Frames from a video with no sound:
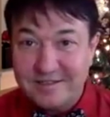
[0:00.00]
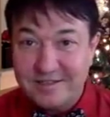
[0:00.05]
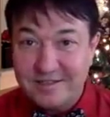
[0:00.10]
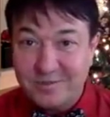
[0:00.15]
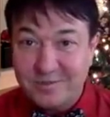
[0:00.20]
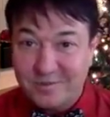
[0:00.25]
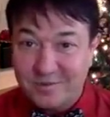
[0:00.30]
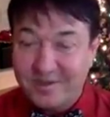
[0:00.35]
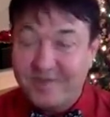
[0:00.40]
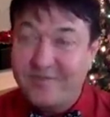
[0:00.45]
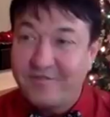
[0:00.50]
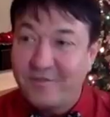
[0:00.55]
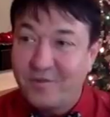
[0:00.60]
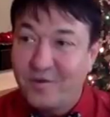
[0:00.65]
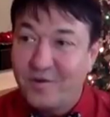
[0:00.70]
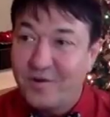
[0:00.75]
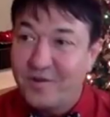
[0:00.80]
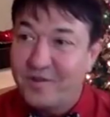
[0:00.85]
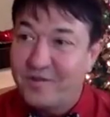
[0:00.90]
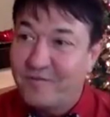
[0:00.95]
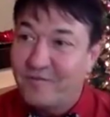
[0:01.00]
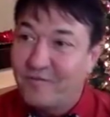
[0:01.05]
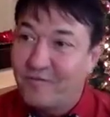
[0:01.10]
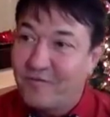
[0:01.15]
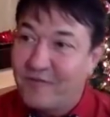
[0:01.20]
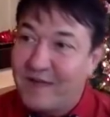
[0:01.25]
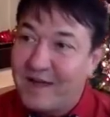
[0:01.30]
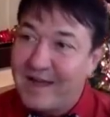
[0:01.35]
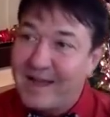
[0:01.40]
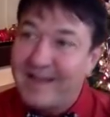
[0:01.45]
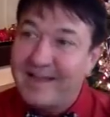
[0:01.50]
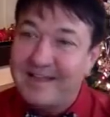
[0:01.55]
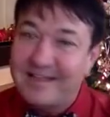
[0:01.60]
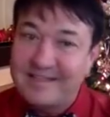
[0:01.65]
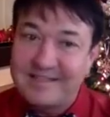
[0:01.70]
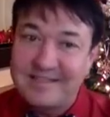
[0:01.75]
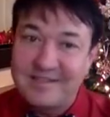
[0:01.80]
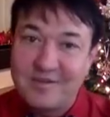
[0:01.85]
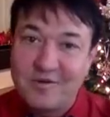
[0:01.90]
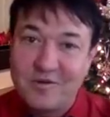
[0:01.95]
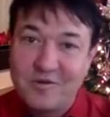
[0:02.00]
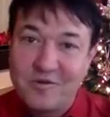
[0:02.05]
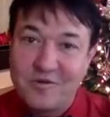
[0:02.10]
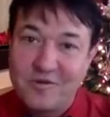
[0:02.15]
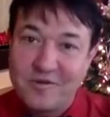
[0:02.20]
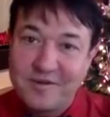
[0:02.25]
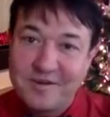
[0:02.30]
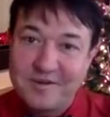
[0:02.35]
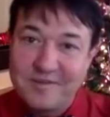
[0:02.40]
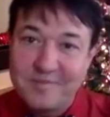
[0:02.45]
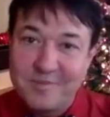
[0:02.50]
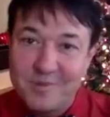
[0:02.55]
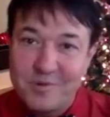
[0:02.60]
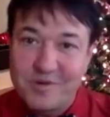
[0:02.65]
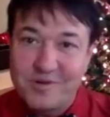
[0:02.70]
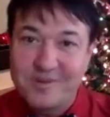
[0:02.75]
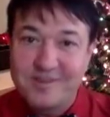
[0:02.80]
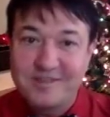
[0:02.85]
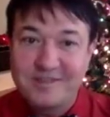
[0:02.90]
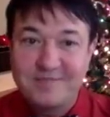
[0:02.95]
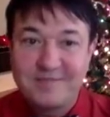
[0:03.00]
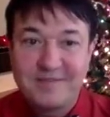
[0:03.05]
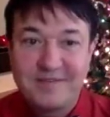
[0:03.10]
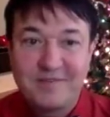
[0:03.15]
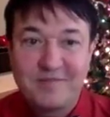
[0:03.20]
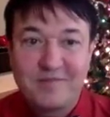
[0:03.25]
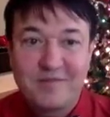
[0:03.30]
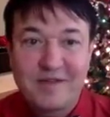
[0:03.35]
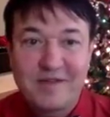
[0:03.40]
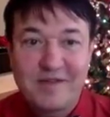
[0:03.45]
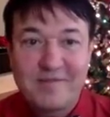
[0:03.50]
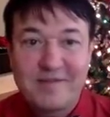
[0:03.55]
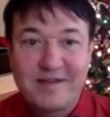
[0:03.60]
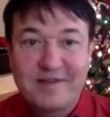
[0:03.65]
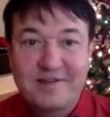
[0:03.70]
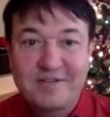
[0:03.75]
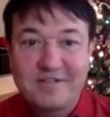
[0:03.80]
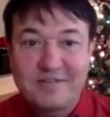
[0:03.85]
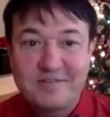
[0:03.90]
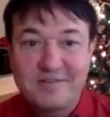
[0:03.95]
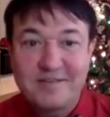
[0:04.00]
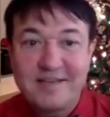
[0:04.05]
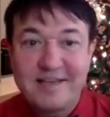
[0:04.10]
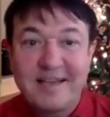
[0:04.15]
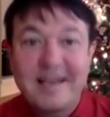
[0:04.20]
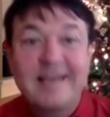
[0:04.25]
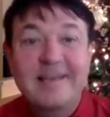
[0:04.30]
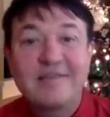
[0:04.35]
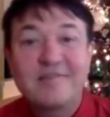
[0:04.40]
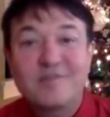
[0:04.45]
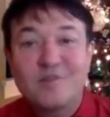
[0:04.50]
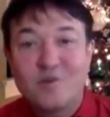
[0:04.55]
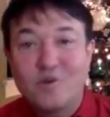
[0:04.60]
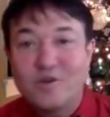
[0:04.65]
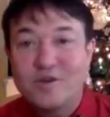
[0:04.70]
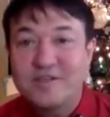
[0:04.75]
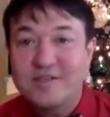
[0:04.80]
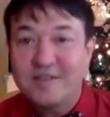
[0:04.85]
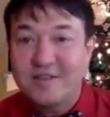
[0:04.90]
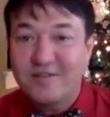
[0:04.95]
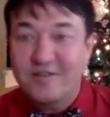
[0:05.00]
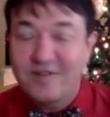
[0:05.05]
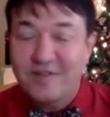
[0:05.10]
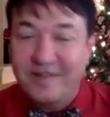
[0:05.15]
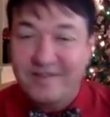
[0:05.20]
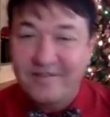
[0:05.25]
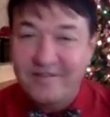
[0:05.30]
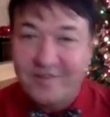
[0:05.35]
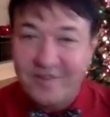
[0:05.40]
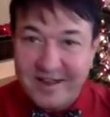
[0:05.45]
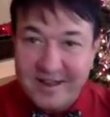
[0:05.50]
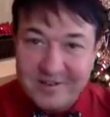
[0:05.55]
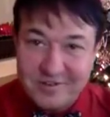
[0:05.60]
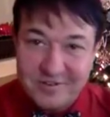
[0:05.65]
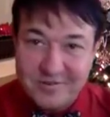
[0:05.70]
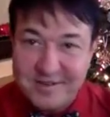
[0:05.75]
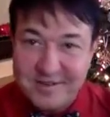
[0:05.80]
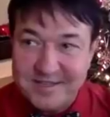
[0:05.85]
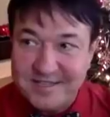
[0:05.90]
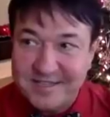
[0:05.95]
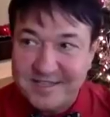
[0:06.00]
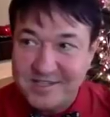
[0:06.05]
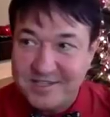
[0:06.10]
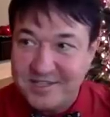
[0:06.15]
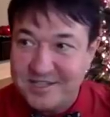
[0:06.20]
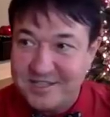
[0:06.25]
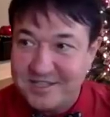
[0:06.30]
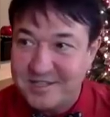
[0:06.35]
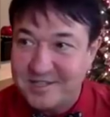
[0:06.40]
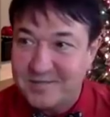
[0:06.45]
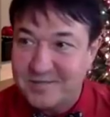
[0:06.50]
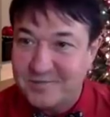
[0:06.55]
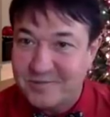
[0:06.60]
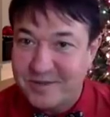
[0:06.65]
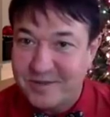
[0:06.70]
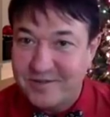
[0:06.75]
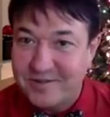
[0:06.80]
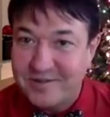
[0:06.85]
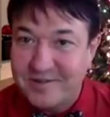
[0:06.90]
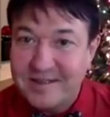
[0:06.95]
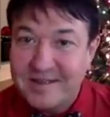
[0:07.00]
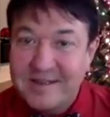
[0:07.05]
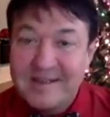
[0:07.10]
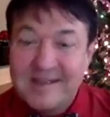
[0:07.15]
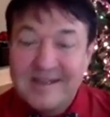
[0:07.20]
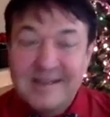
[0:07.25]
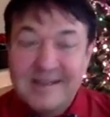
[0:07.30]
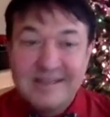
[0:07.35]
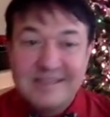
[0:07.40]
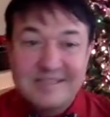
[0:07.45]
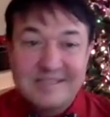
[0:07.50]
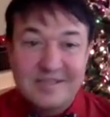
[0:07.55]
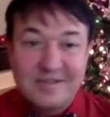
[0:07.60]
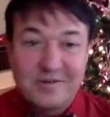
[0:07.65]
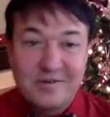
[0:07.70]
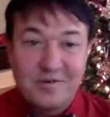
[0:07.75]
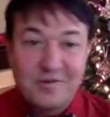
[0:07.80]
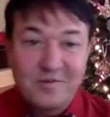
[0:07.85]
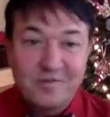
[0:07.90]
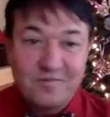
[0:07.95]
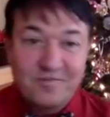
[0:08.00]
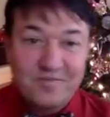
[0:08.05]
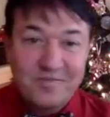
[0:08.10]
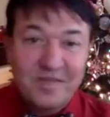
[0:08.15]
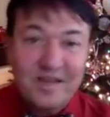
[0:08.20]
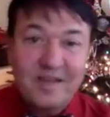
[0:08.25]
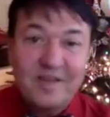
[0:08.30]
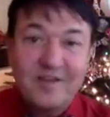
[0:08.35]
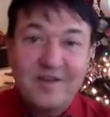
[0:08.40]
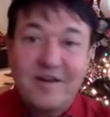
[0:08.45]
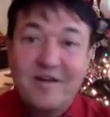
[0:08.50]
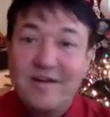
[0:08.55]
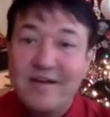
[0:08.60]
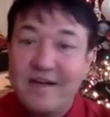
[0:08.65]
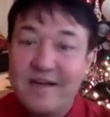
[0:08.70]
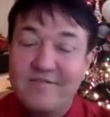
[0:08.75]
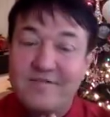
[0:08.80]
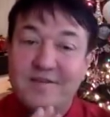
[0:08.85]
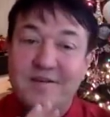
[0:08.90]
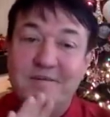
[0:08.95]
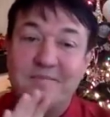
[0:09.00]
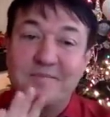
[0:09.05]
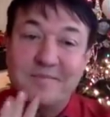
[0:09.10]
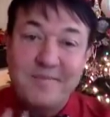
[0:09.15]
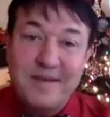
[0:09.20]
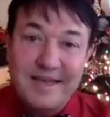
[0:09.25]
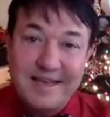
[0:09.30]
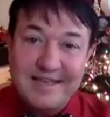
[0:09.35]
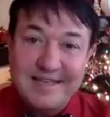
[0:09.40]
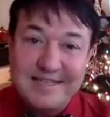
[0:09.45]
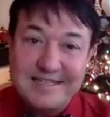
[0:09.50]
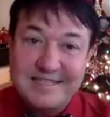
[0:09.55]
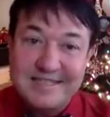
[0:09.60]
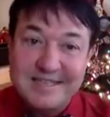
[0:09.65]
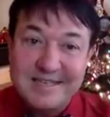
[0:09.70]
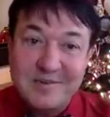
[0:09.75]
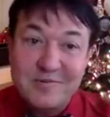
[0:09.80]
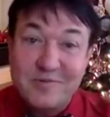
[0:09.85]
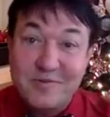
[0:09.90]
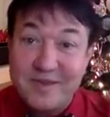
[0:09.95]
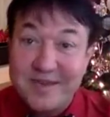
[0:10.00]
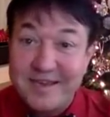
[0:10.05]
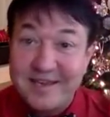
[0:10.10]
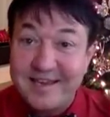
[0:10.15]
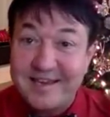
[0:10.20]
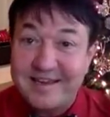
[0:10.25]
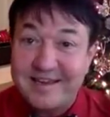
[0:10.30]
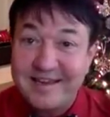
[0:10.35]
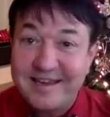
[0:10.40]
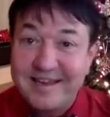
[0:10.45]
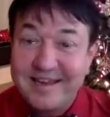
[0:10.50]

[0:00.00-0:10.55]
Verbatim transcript: the 24th and why it's so important to me and why it matters to me. And of course, I will have your angel messages as well. So, y'all have an amazing week.